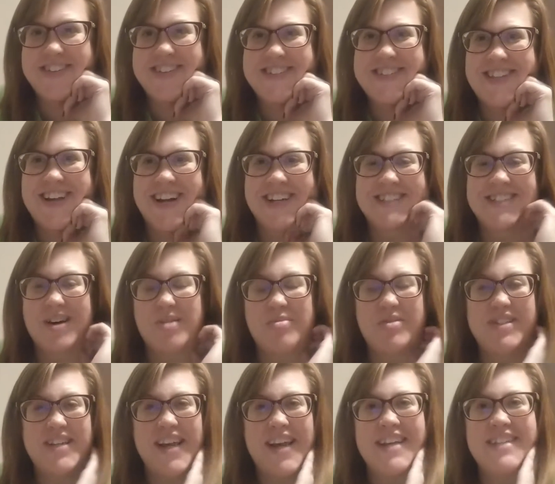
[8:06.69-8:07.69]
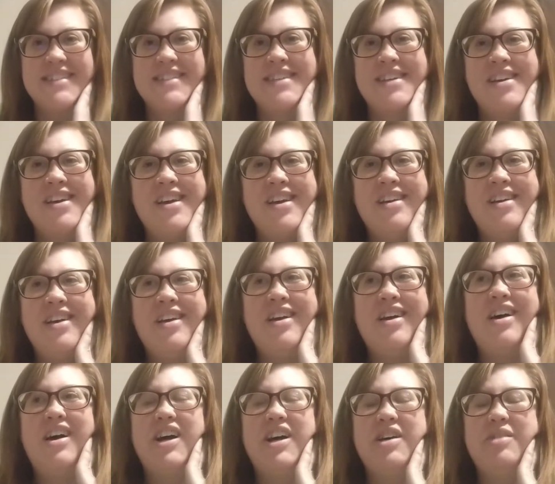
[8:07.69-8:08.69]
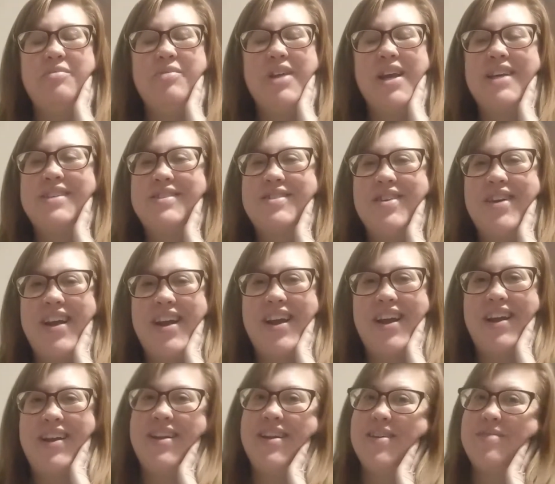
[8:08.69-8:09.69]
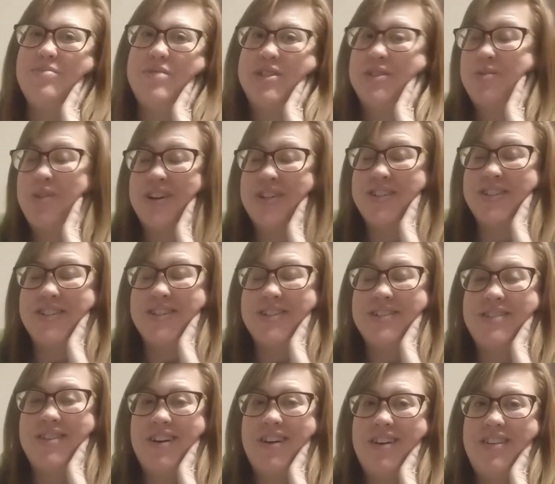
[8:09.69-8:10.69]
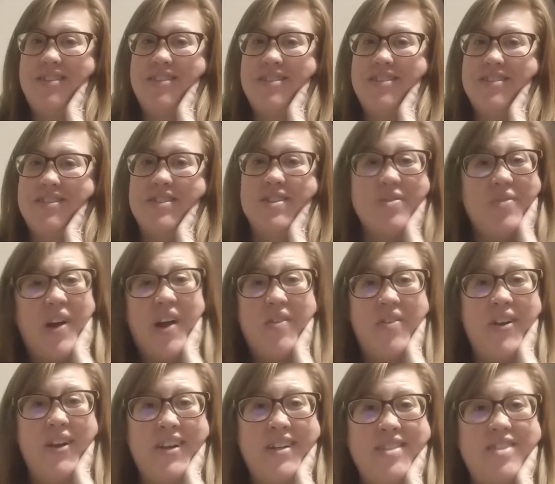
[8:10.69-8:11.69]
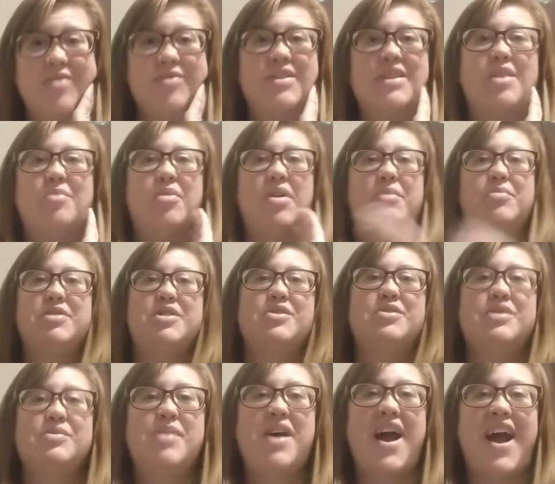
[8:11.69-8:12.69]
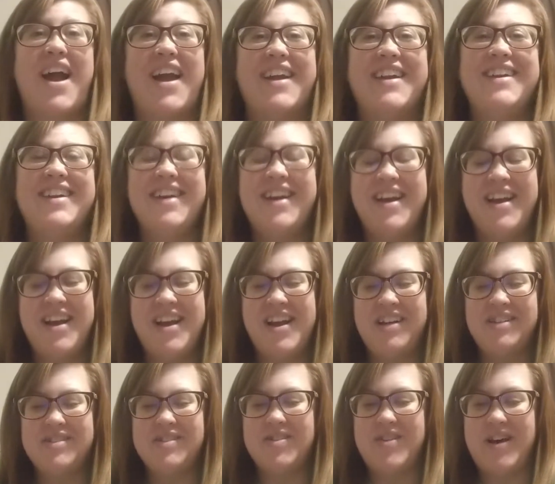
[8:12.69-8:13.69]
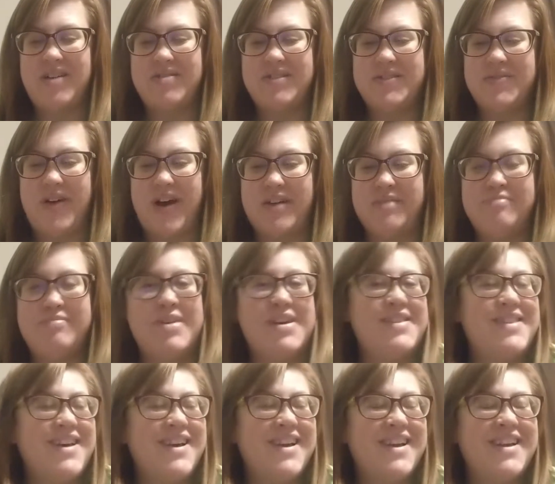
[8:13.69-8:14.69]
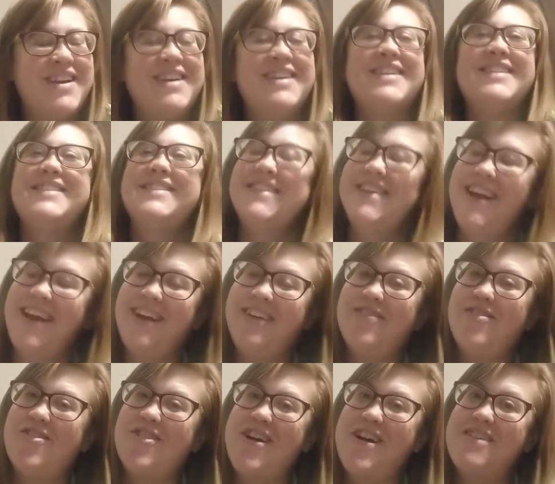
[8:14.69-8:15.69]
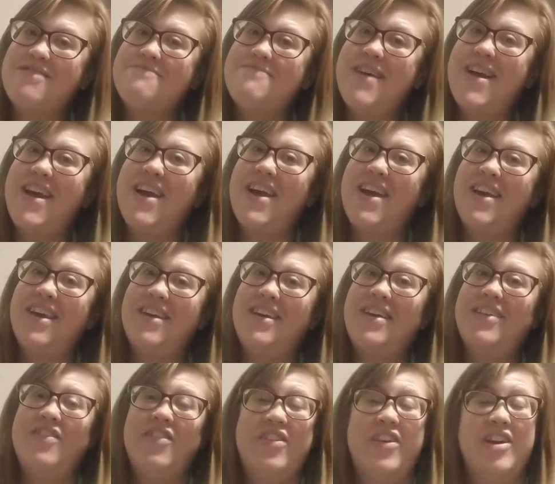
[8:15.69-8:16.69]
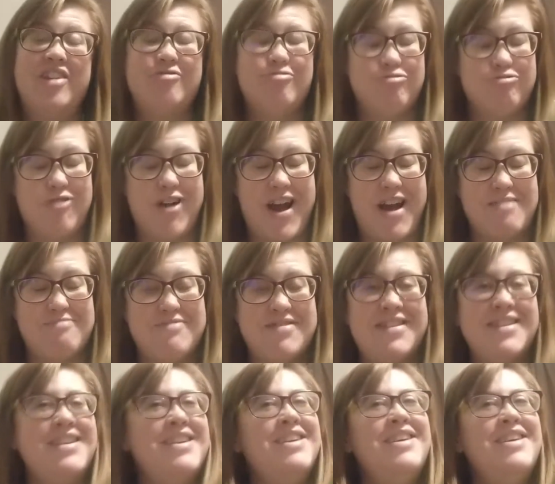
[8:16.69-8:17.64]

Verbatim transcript: this last couple days. Um, yesterday I ended up just watching Survivor because I was a couple episodes behind, so that was fun. But then today I woke up and I feel like crap.